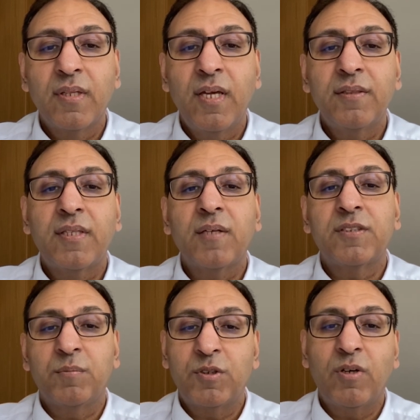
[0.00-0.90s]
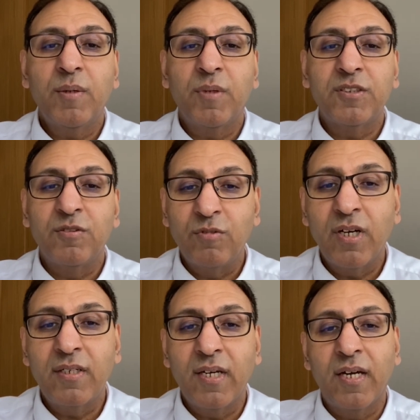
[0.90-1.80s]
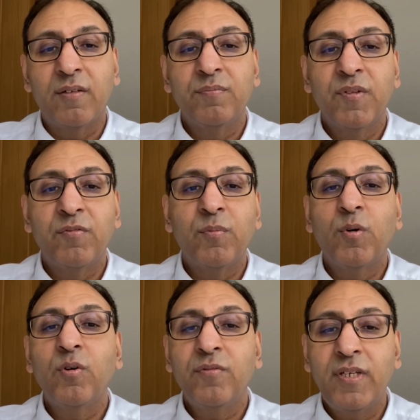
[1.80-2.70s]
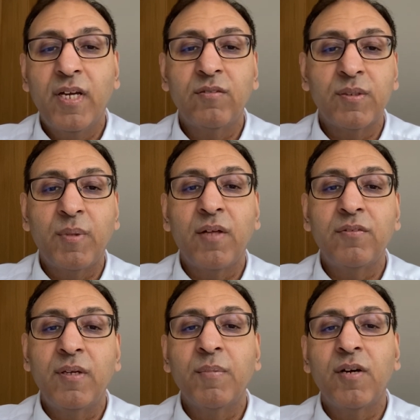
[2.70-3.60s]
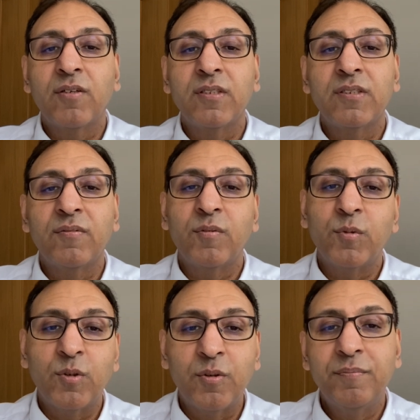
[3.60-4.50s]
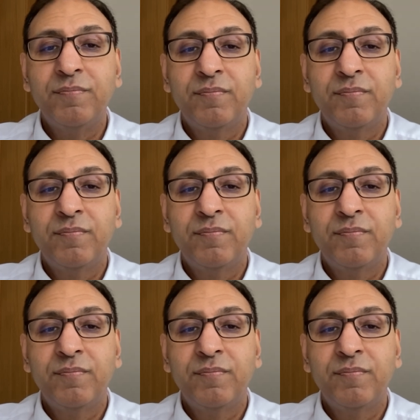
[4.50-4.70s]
Hit that subscribe button right now for more videos about the American Civil War.